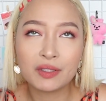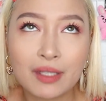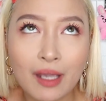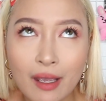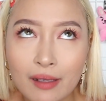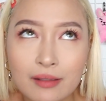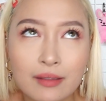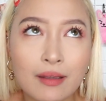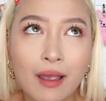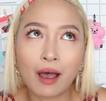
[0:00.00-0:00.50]

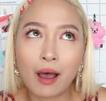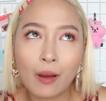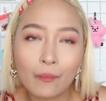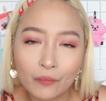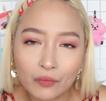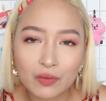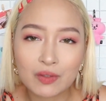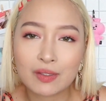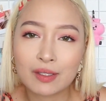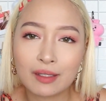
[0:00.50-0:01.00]
Yes,
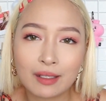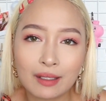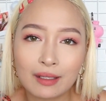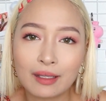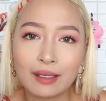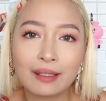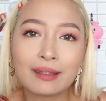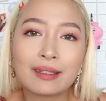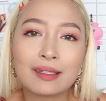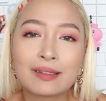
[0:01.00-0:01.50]
obviously.
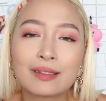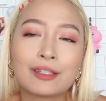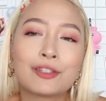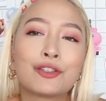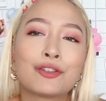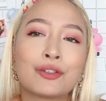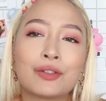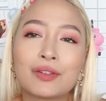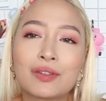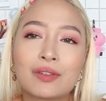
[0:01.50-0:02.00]
Like, this
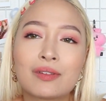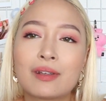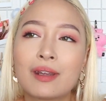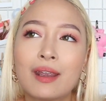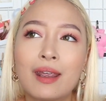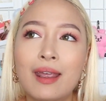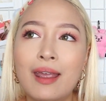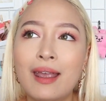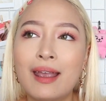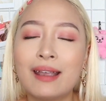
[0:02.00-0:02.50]

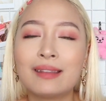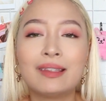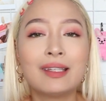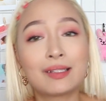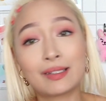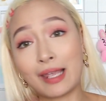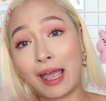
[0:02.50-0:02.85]
is